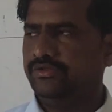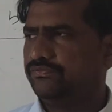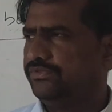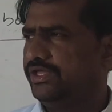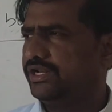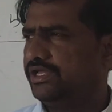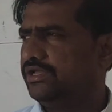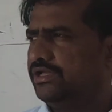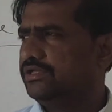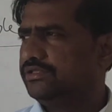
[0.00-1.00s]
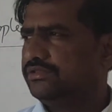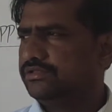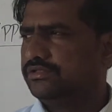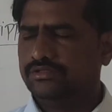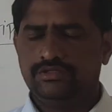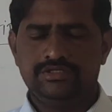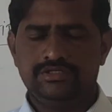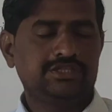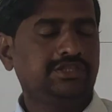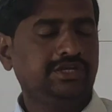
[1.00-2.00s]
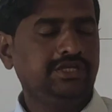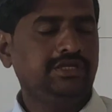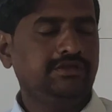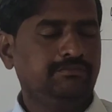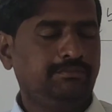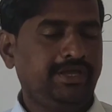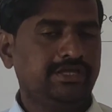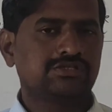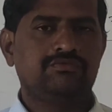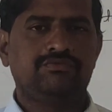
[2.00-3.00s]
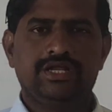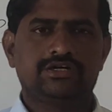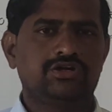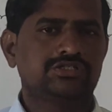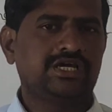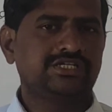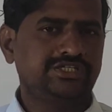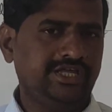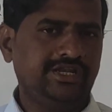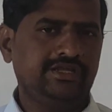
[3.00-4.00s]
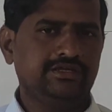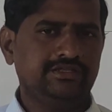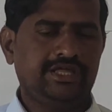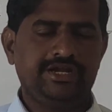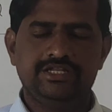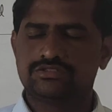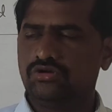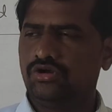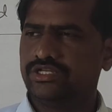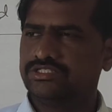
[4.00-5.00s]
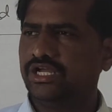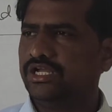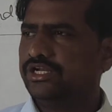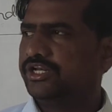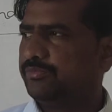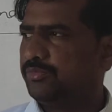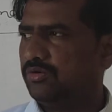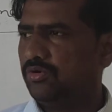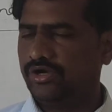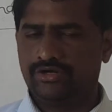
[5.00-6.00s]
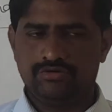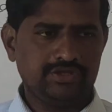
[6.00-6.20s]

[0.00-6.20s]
If there is a 3 pairs of electrons are sharing, then it is called as a triple bond.